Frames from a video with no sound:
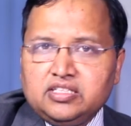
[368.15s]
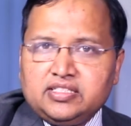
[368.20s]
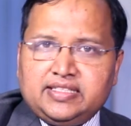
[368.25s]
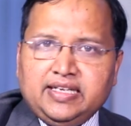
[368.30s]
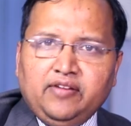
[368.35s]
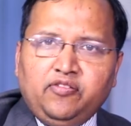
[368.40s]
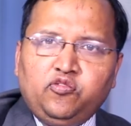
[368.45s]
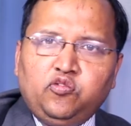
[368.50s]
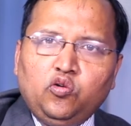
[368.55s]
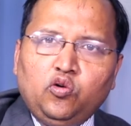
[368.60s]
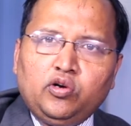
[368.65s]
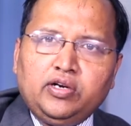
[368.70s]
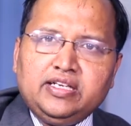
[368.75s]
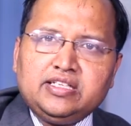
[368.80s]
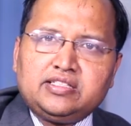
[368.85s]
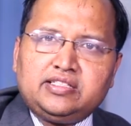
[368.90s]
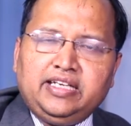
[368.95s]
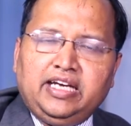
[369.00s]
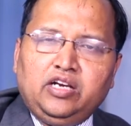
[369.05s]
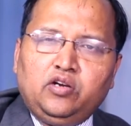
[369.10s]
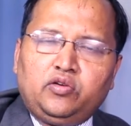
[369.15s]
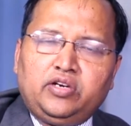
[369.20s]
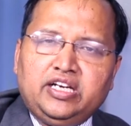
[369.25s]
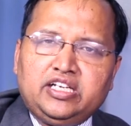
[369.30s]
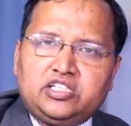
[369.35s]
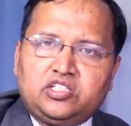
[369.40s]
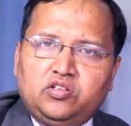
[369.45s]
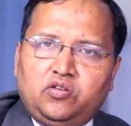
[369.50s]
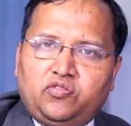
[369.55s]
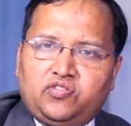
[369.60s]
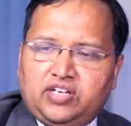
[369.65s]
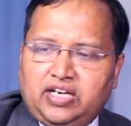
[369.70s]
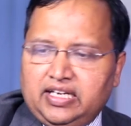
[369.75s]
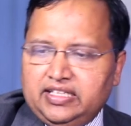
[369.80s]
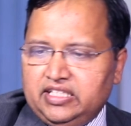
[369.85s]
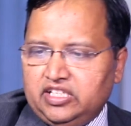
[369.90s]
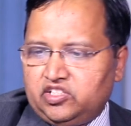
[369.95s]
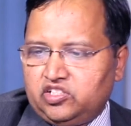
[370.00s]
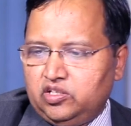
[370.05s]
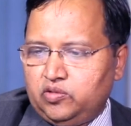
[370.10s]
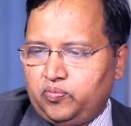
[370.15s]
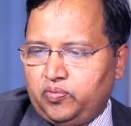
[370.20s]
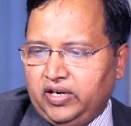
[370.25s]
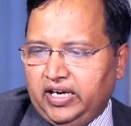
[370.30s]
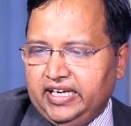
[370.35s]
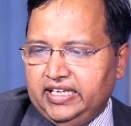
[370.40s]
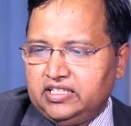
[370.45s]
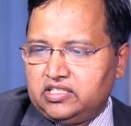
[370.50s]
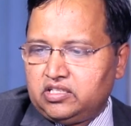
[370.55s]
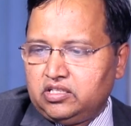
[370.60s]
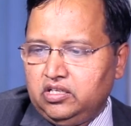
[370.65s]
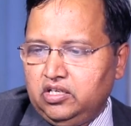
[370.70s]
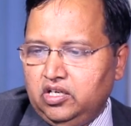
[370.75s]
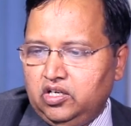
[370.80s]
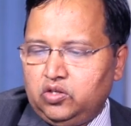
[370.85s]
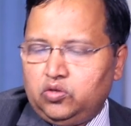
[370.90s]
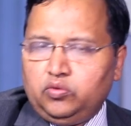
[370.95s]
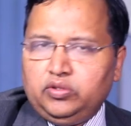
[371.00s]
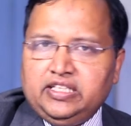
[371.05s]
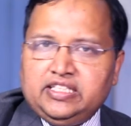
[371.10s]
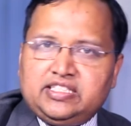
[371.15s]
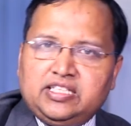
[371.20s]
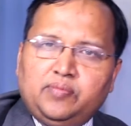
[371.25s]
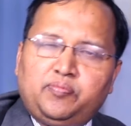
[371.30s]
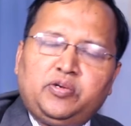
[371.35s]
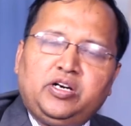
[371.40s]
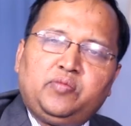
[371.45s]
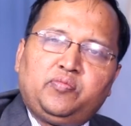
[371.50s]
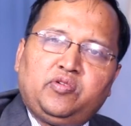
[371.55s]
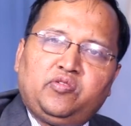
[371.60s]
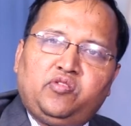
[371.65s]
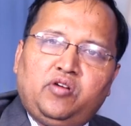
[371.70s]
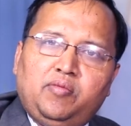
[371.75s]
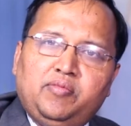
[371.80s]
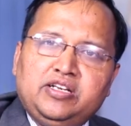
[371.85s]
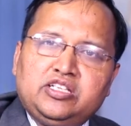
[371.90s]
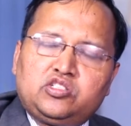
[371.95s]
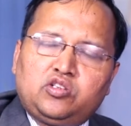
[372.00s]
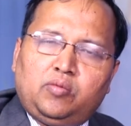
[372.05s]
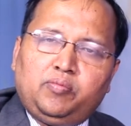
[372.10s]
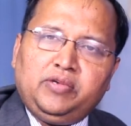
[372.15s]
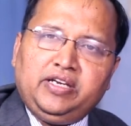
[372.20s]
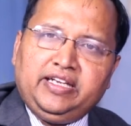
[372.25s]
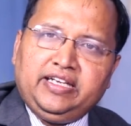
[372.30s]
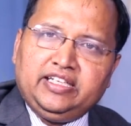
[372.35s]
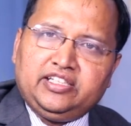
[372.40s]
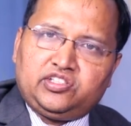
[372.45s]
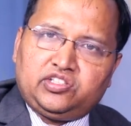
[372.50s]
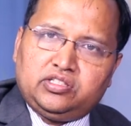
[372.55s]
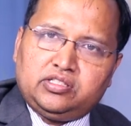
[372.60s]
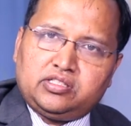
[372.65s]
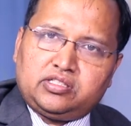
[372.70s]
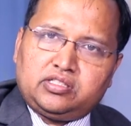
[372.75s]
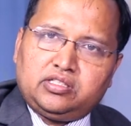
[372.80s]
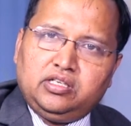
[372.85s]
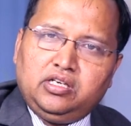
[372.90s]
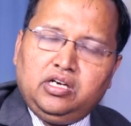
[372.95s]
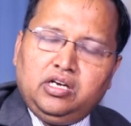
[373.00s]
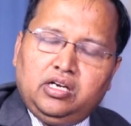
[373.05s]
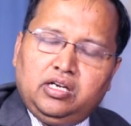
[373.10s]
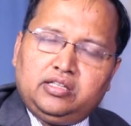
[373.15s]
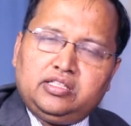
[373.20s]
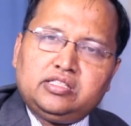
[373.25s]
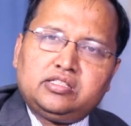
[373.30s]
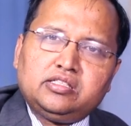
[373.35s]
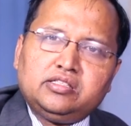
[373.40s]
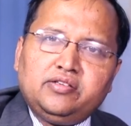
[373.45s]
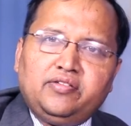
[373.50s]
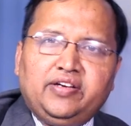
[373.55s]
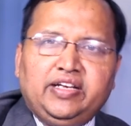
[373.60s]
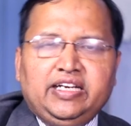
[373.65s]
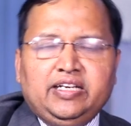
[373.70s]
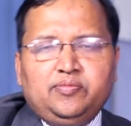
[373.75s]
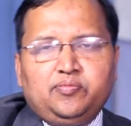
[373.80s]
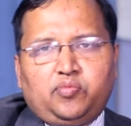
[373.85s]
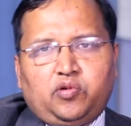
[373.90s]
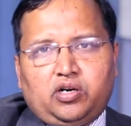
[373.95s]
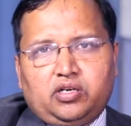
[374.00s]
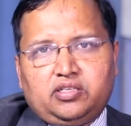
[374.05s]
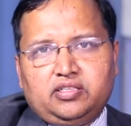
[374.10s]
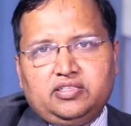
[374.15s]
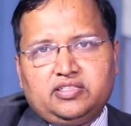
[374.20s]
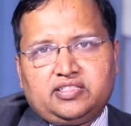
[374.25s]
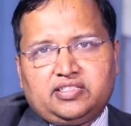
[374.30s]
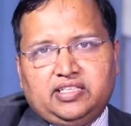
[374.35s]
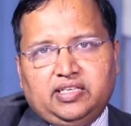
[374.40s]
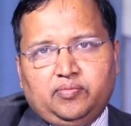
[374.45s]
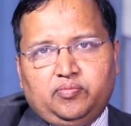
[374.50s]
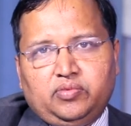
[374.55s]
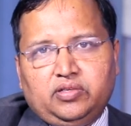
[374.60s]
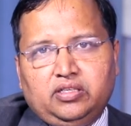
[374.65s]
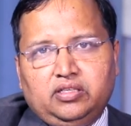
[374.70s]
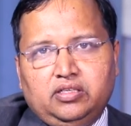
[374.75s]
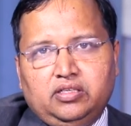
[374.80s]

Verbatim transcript: Step 4 is the allocation of transaction price to the separate performance obligations and this is a very important step.